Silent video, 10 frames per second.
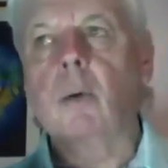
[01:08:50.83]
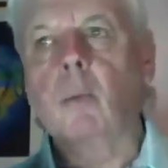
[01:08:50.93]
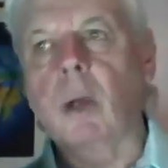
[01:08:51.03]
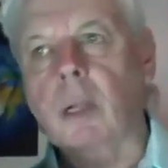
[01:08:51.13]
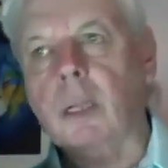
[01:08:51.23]

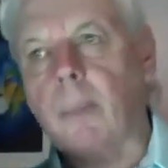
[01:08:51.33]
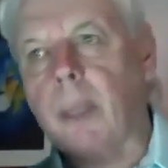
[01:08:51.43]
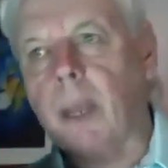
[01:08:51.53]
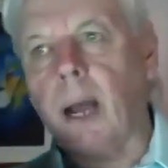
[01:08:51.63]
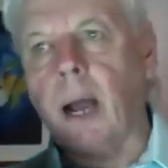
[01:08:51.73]
will
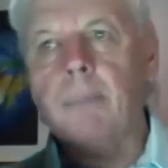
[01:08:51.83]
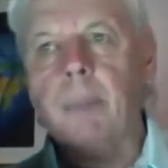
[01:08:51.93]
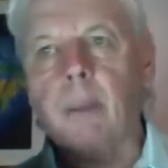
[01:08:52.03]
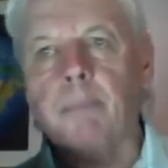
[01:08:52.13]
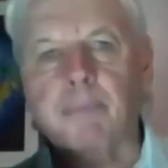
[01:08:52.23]

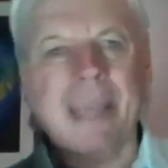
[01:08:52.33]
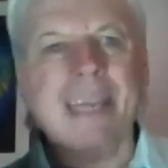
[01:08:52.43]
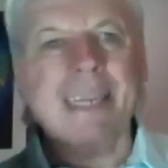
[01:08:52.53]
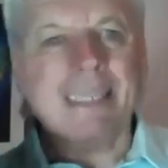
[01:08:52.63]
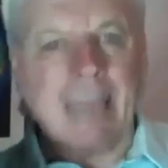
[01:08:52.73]

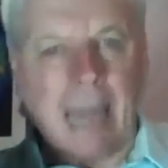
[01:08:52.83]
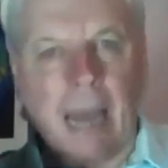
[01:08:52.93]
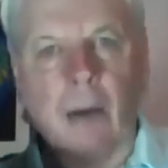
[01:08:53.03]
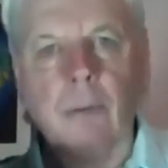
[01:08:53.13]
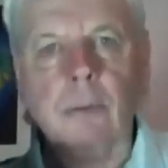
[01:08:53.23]
break down